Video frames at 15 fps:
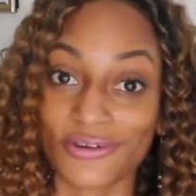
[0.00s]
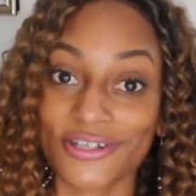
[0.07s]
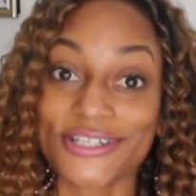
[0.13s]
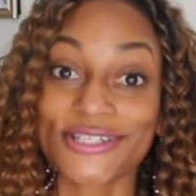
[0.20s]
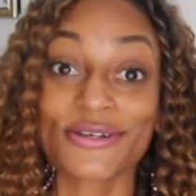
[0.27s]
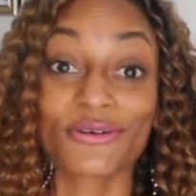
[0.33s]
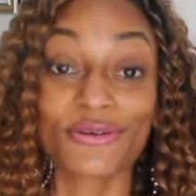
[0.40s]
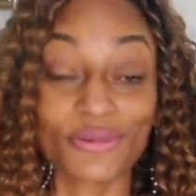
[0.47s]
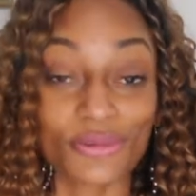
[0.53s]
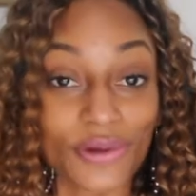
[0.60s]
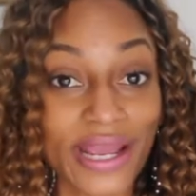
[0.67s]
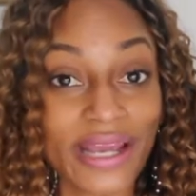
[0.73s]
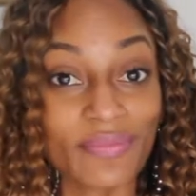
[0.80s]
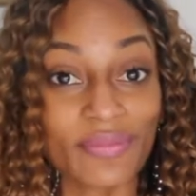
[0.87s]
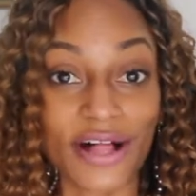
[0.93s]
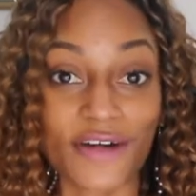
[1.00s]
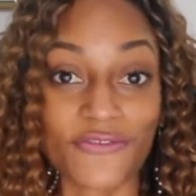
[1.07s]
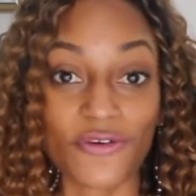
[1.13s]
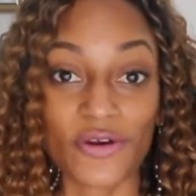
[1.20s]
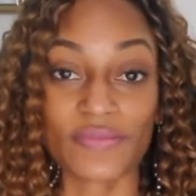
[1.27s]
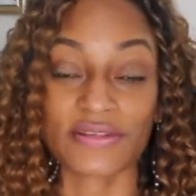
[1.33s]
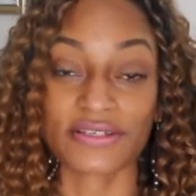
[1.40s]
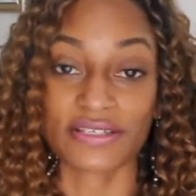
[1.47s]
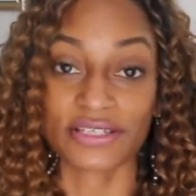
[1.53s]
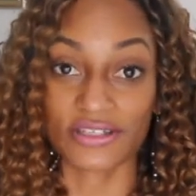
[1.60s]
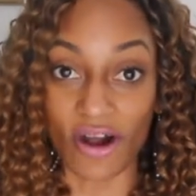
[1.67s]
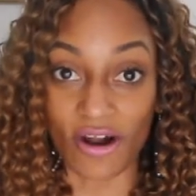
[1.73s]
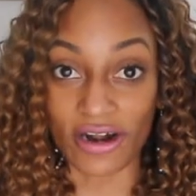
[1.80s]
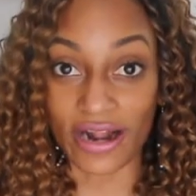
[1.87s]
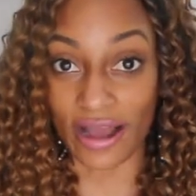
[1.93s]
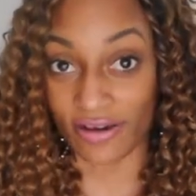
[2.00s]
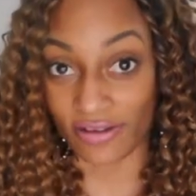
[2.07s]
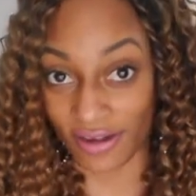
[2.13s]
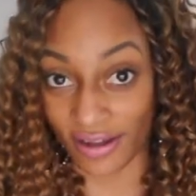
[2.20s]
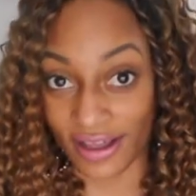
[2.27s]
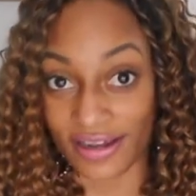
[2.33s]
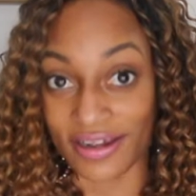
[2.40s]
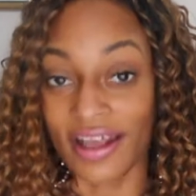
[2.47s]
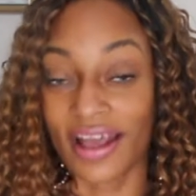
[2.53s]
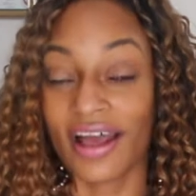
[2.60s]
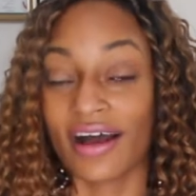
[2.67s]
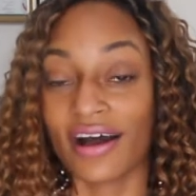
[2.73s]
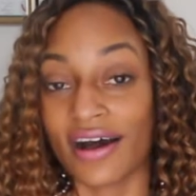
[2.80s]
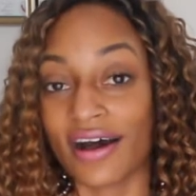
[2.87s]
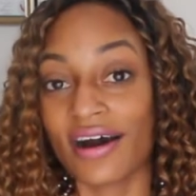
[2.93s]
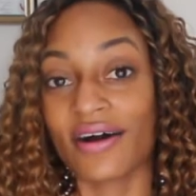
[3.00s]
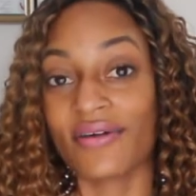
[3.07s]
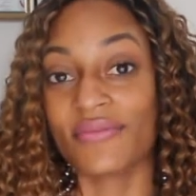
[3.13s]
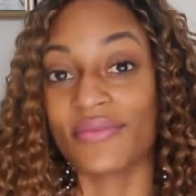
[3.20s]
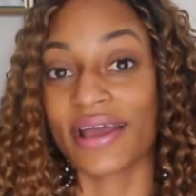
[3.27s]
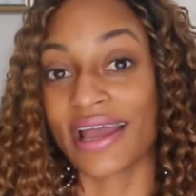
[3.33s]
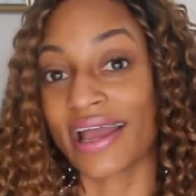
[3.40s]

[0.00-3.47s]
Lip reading: which is a great platform to start out on.